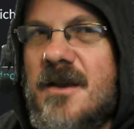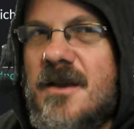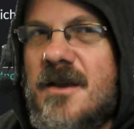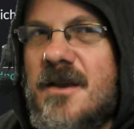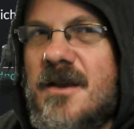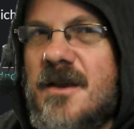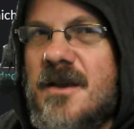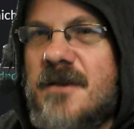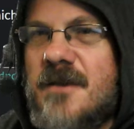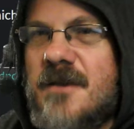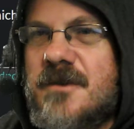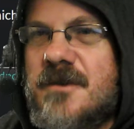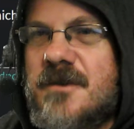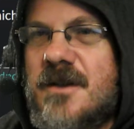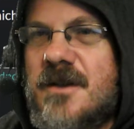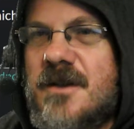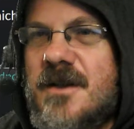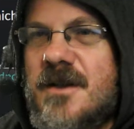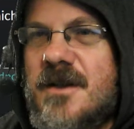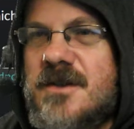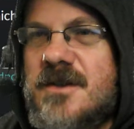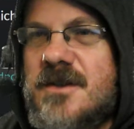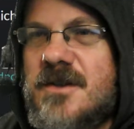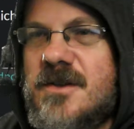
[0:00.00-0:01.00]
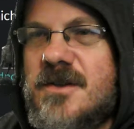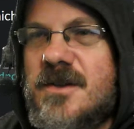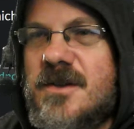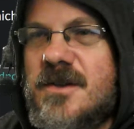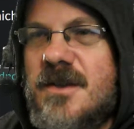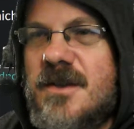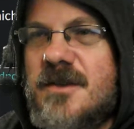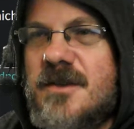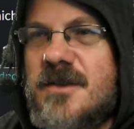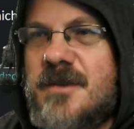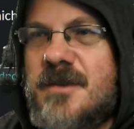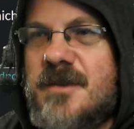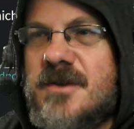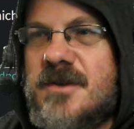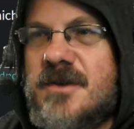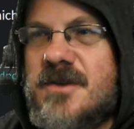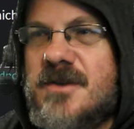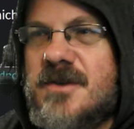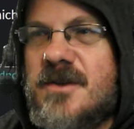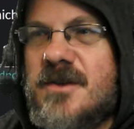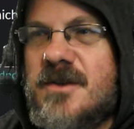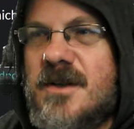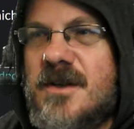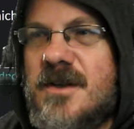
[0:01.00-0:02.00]
If you'd like to delete the post
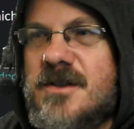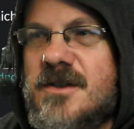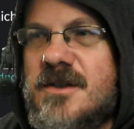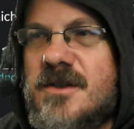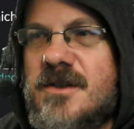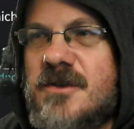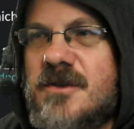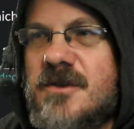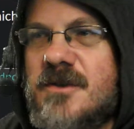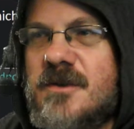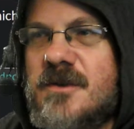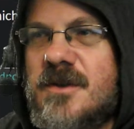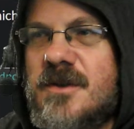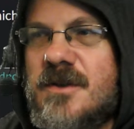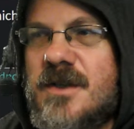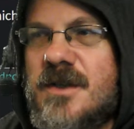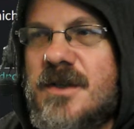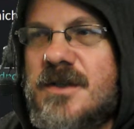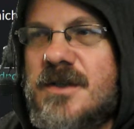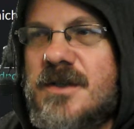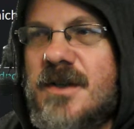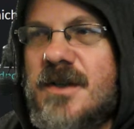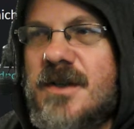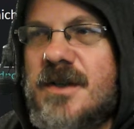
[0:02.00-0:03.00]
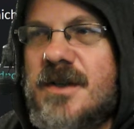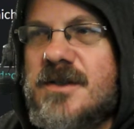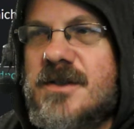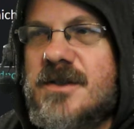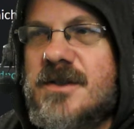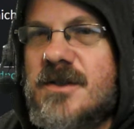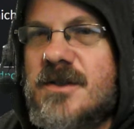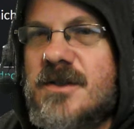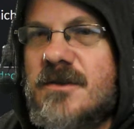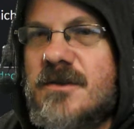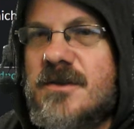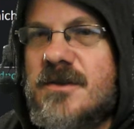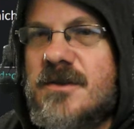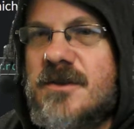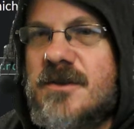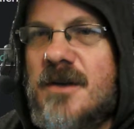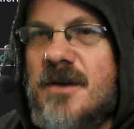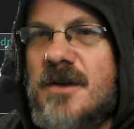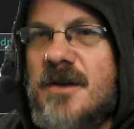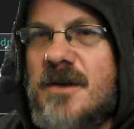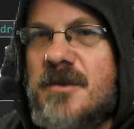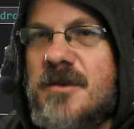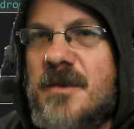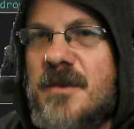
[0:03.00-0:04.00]
collection, you will need to execute the
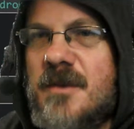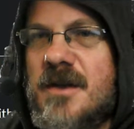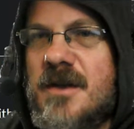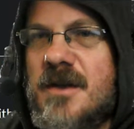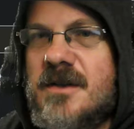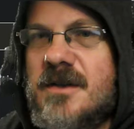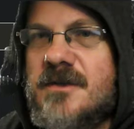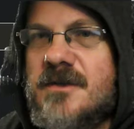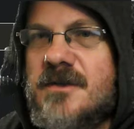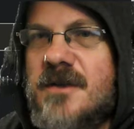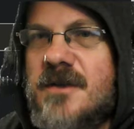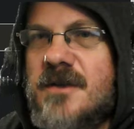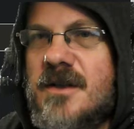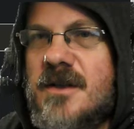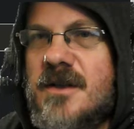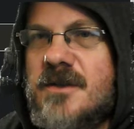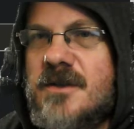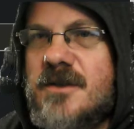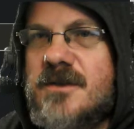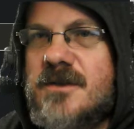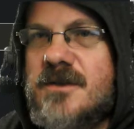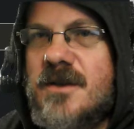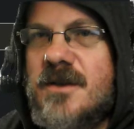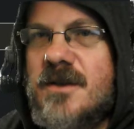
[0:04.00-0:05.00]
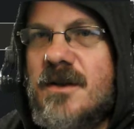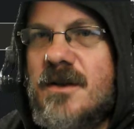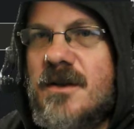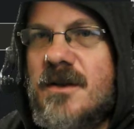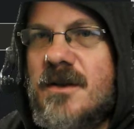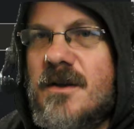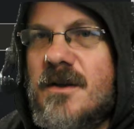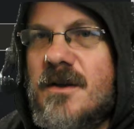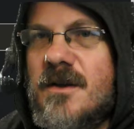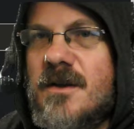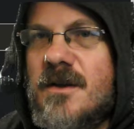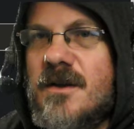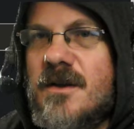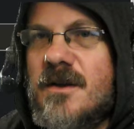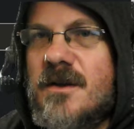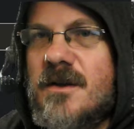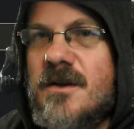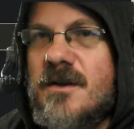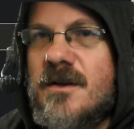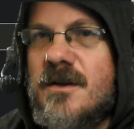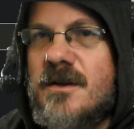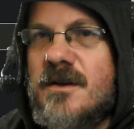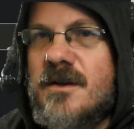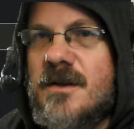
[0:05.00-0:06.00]
drop command as follows.
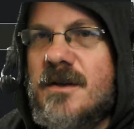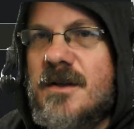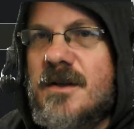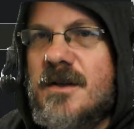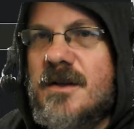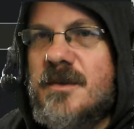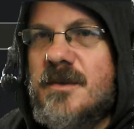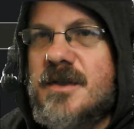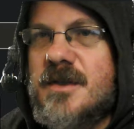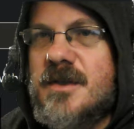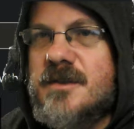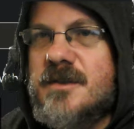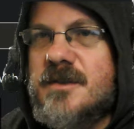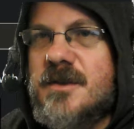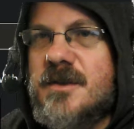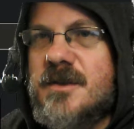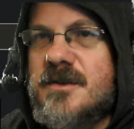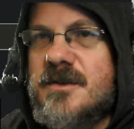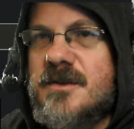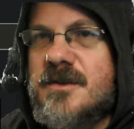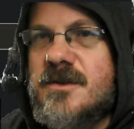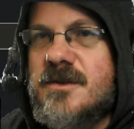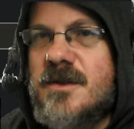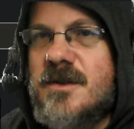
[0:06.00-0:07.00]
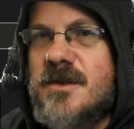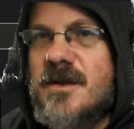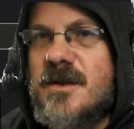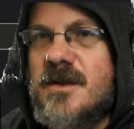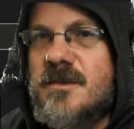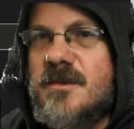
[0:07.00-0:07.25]
Database post drop.